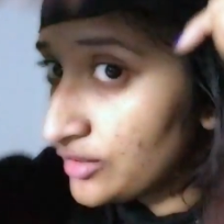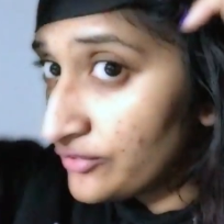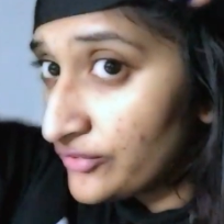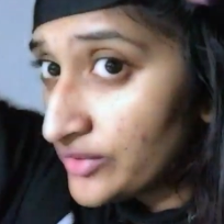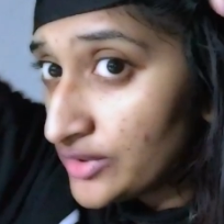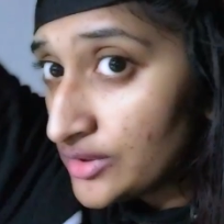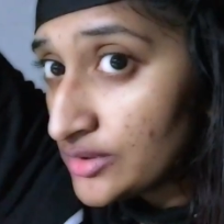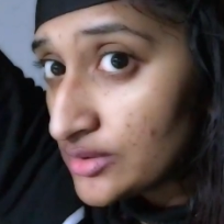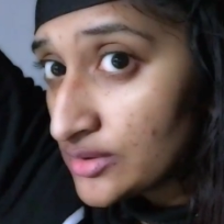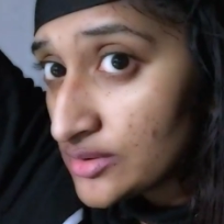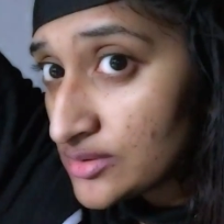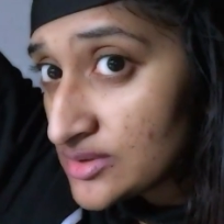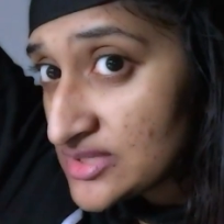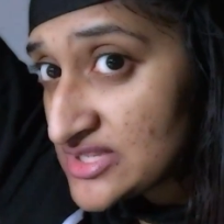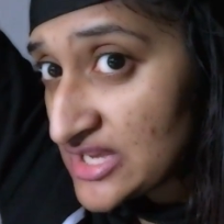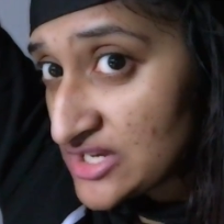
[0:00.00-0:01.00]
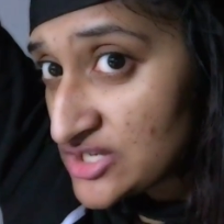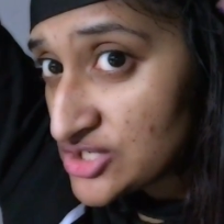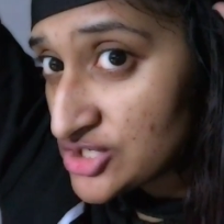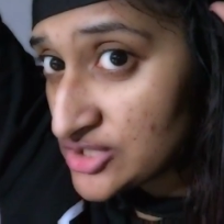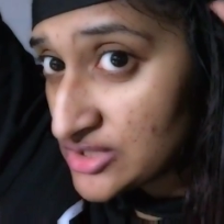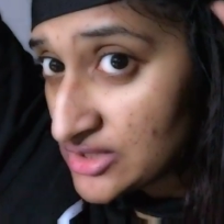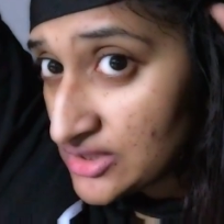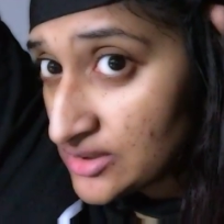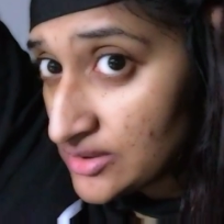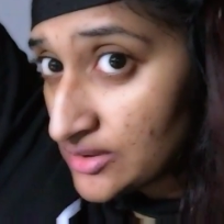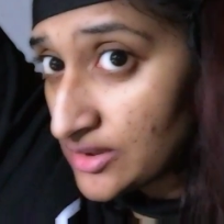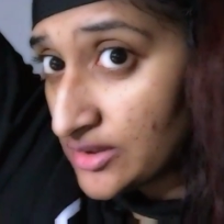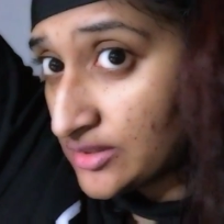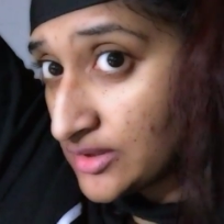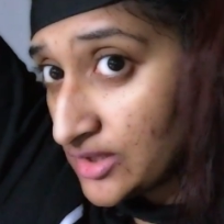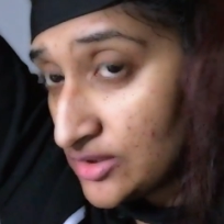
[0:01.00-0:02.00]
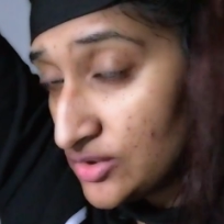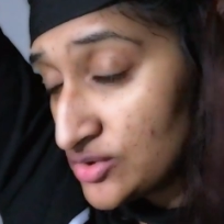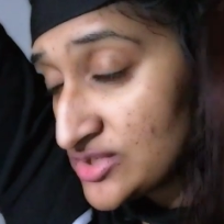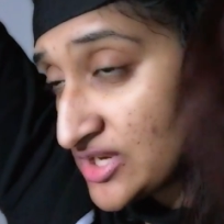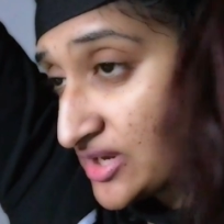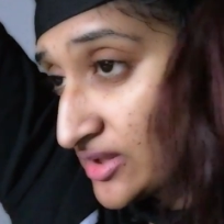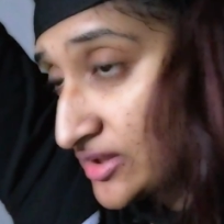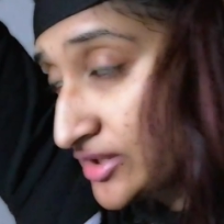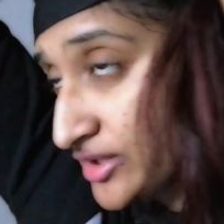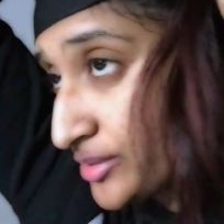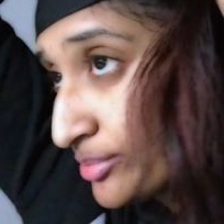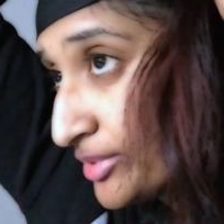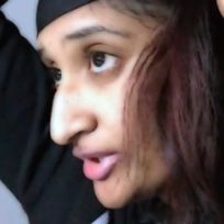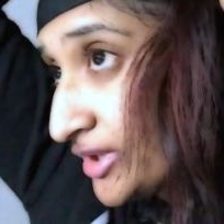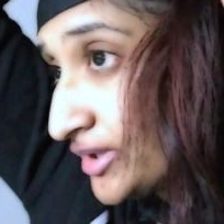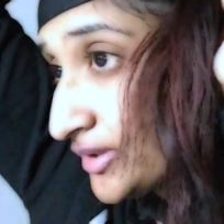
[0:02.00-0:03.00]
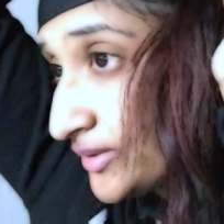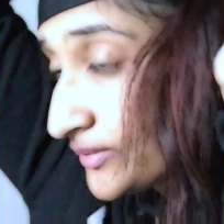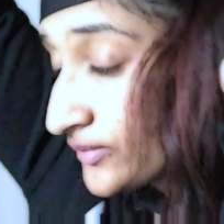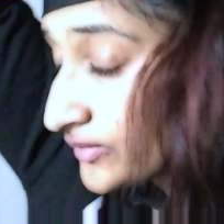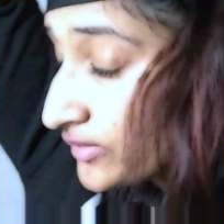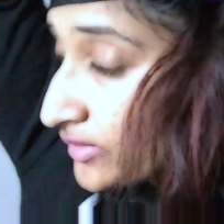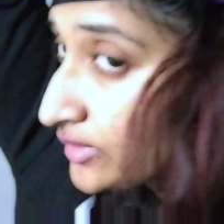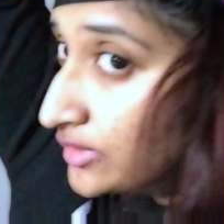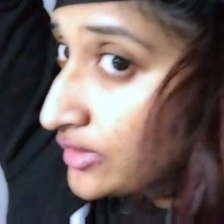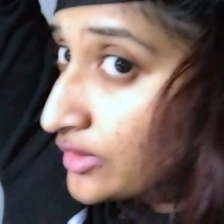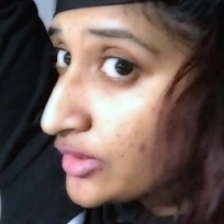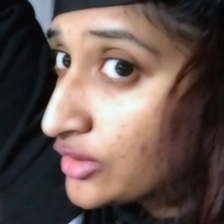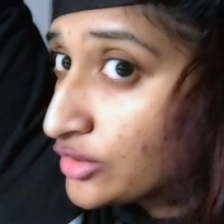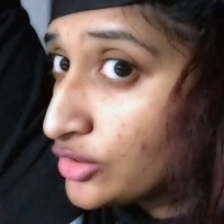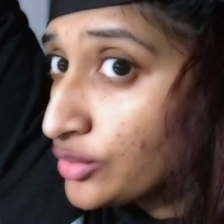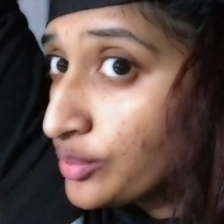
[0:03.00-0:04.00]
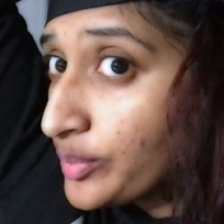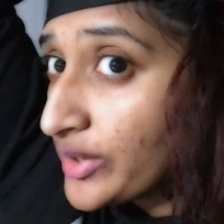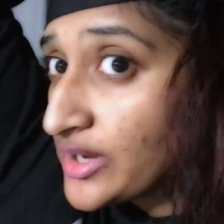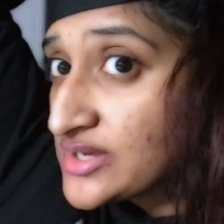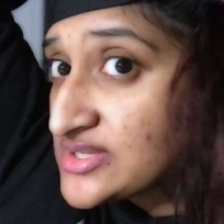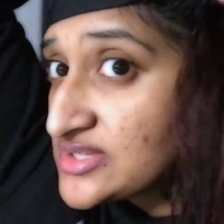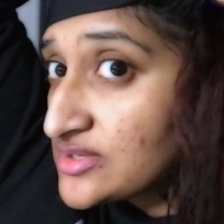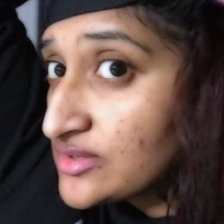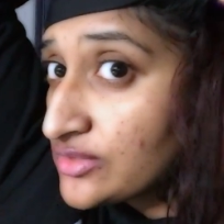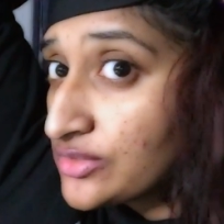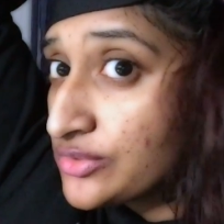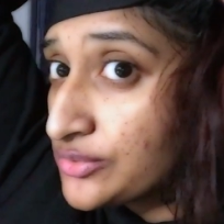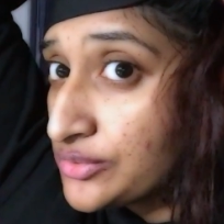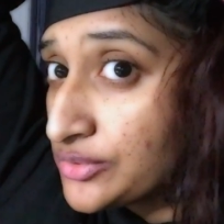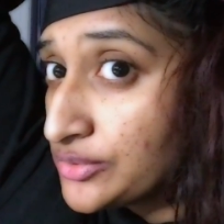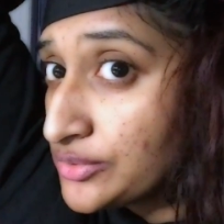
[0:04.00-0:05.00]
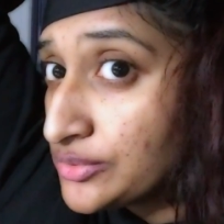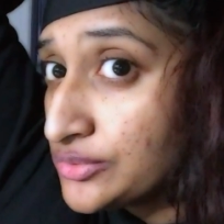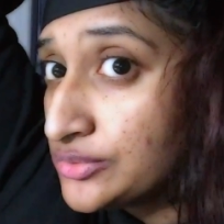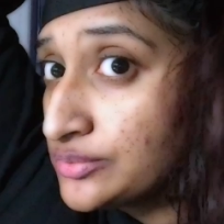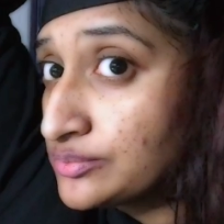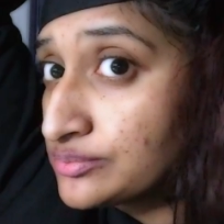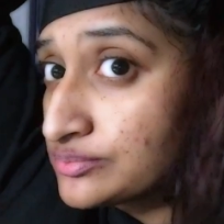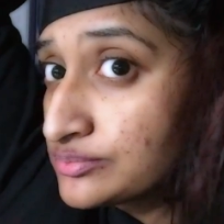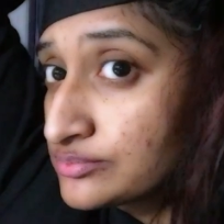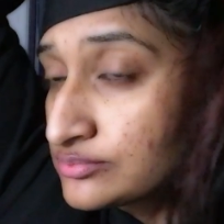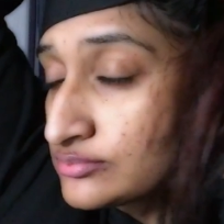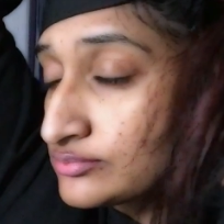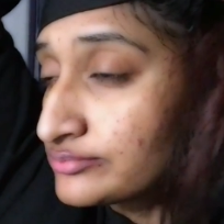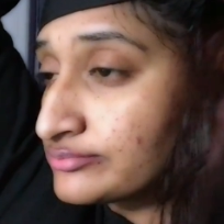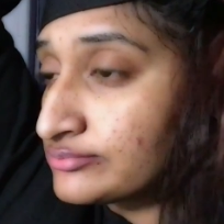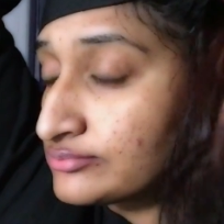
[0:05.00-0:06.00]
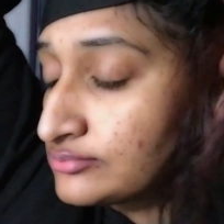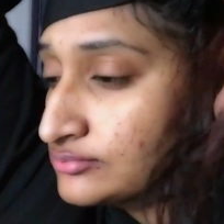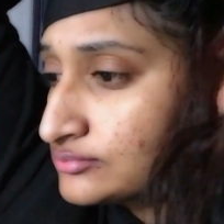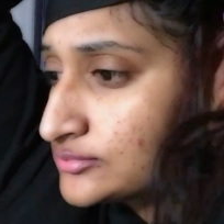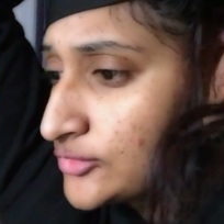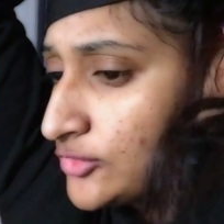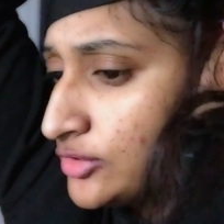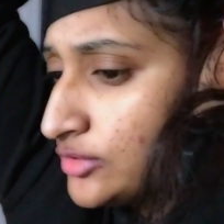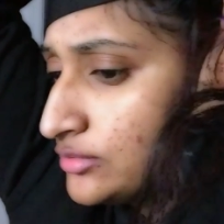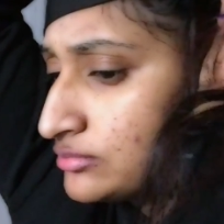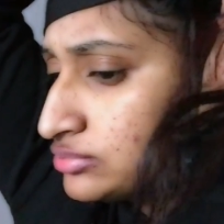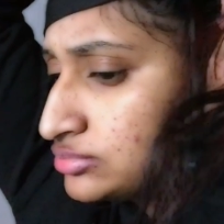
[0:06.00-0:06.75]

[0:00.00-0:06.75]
of it, section it, and then you take a little bit, you pass it through. Oh.